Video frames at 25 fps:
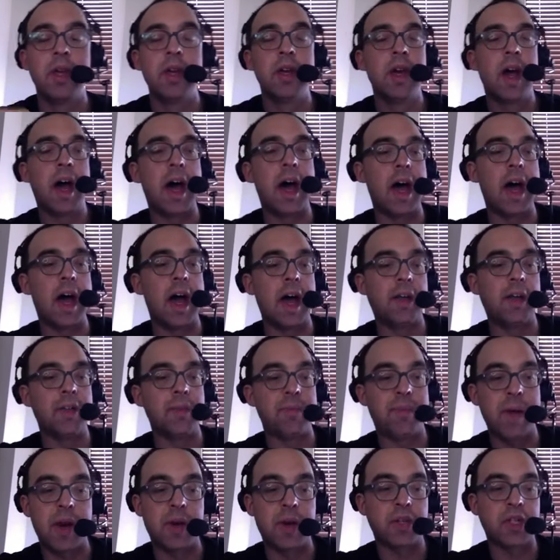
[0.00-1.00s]
the
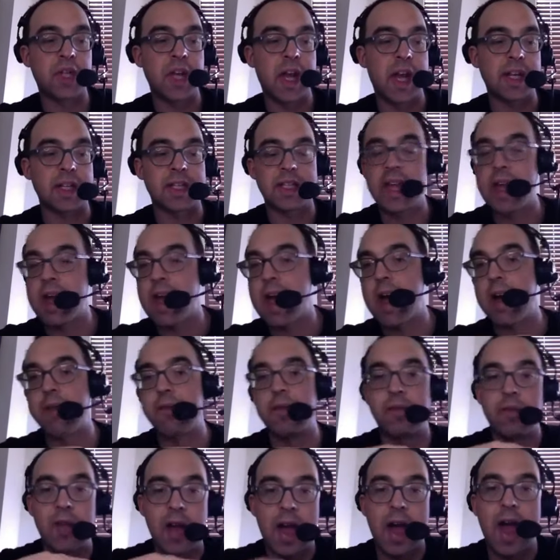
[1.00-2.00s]
better chance they have
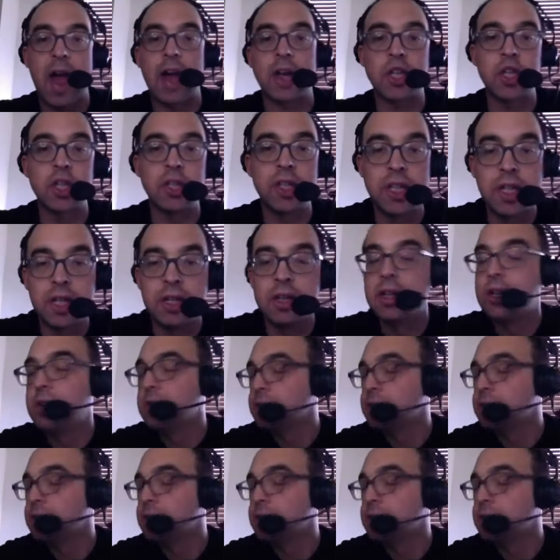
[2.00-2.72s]
of actually,